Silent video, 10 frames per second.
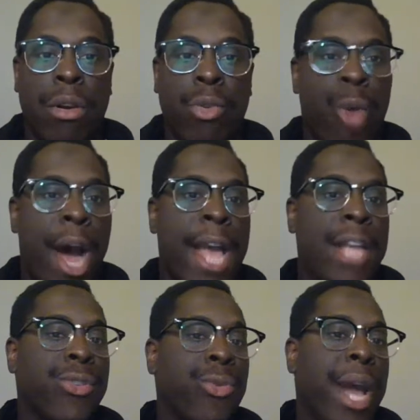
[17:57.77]
Why
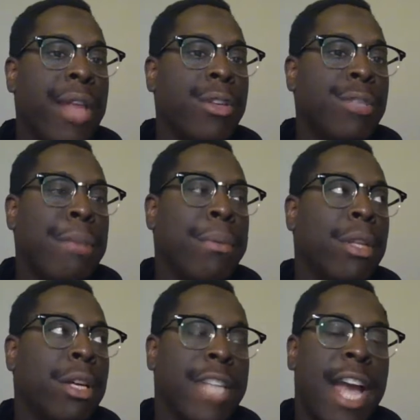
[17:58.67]
do those people
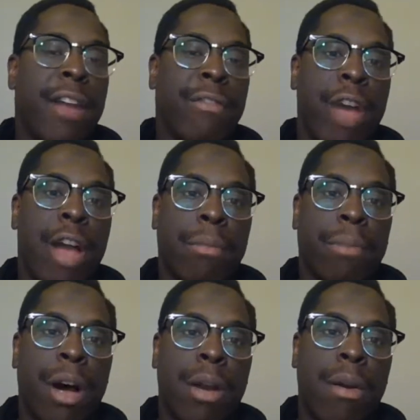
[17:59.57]
look down and frowned
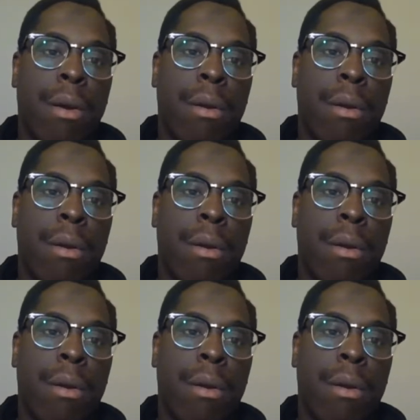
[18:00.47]
upon